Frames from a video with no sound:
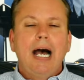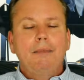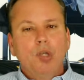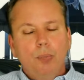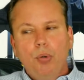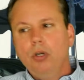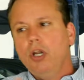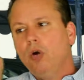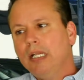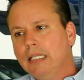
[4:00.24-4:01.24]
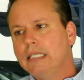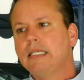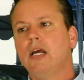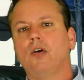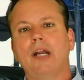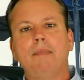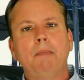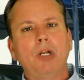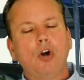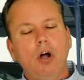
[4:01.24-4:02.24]
I'm going to put a note in the CRM.
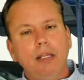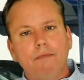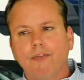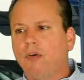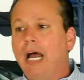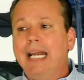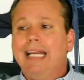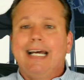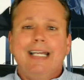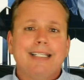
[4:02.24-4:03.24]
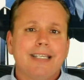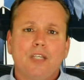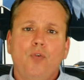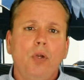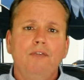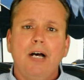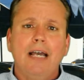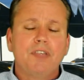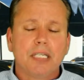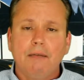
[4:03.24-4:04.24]
I'm going to call him Friday night,
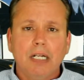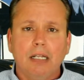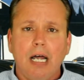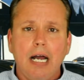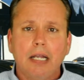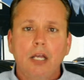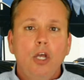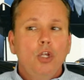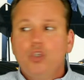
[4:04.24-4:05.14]
6:45, 7 o'clock.